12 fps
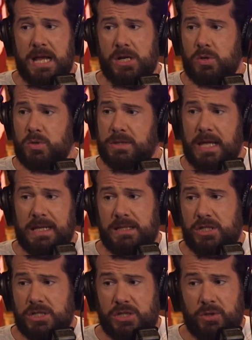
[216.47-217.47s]
I don't think
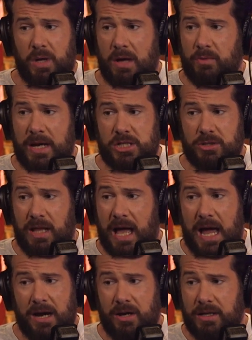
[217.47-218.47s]
just the racial
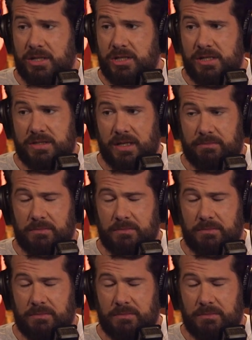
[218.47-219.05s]
hierarchy. She's like,